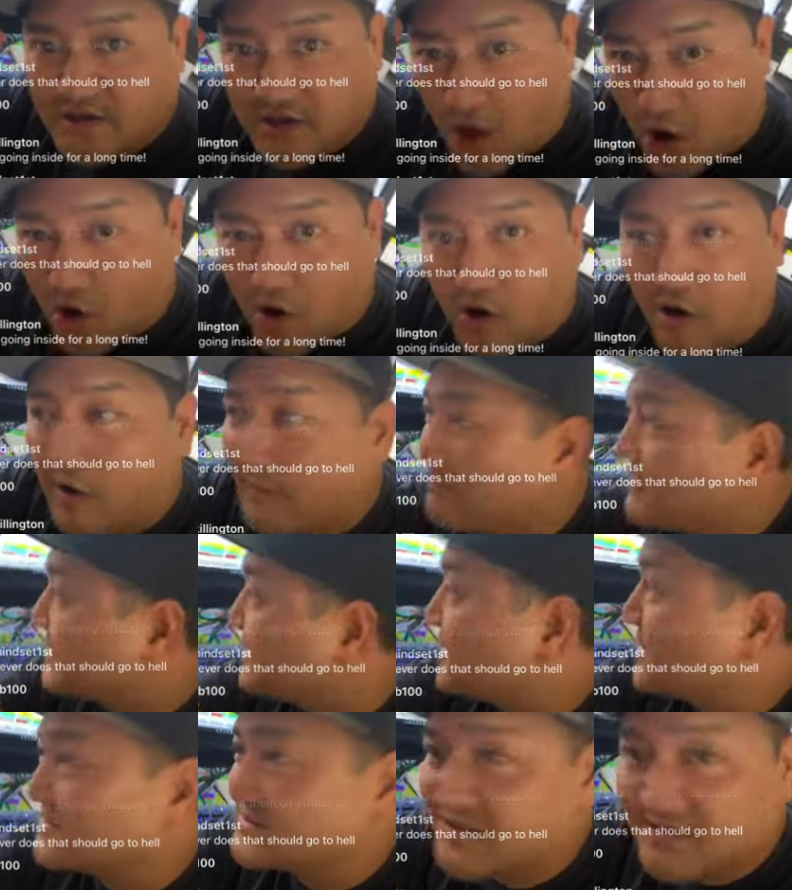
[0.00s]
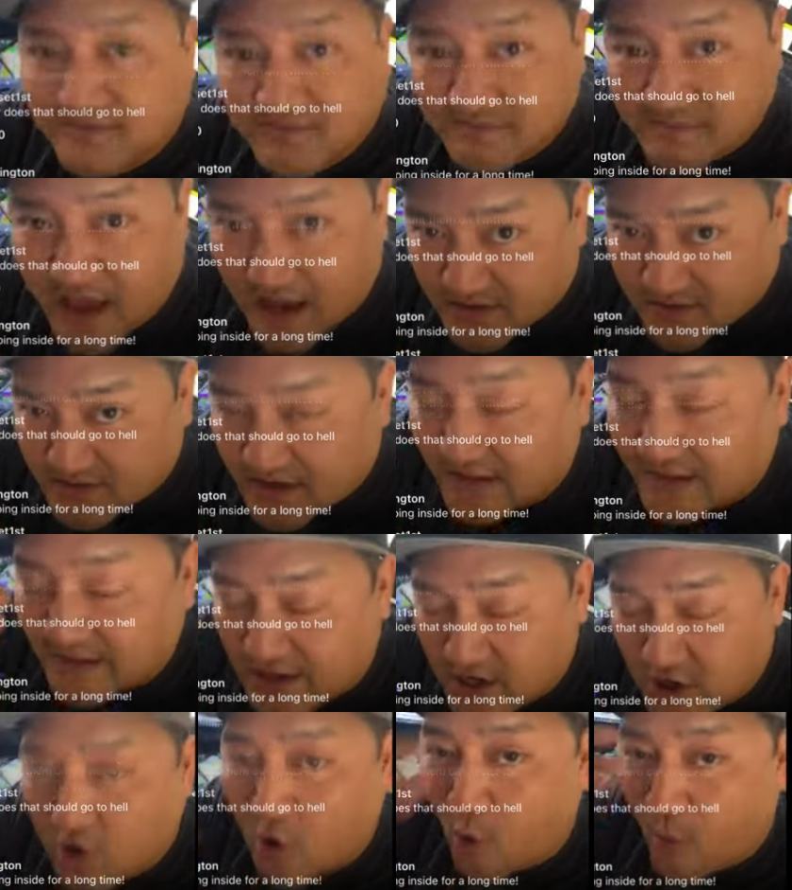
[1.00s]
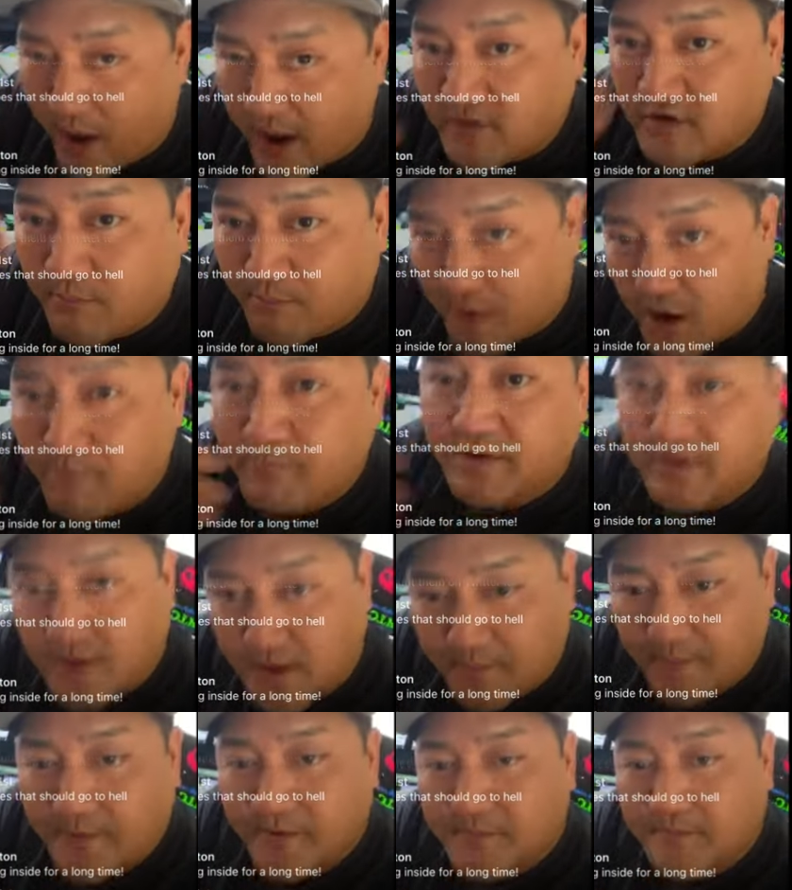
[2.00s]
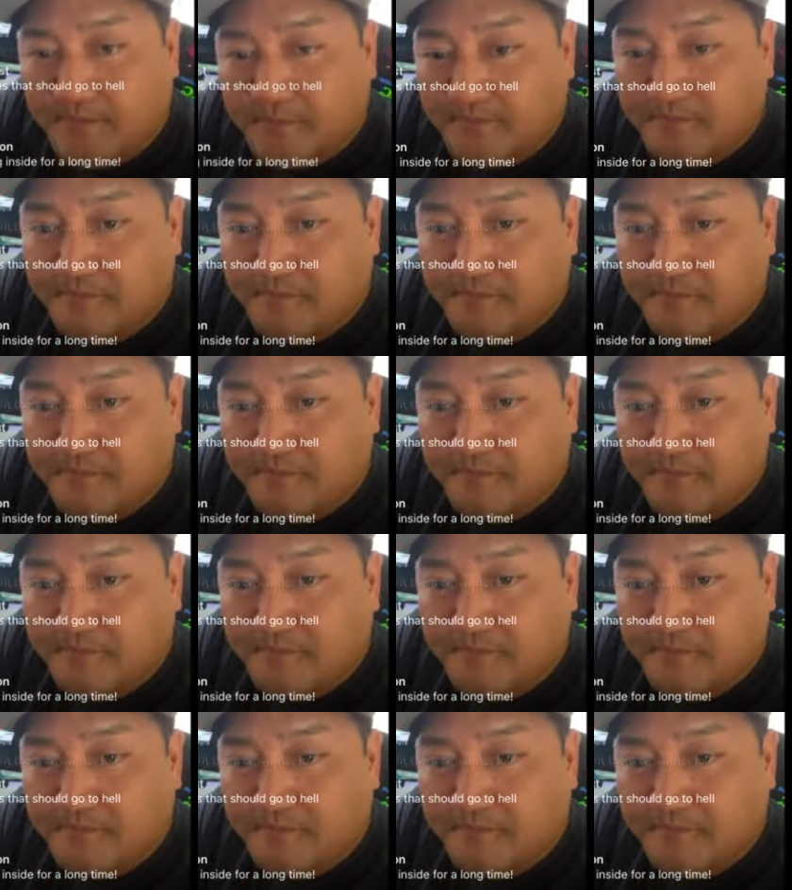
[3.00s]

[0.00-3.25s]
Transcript: It's all because that's the legal way to pump it up.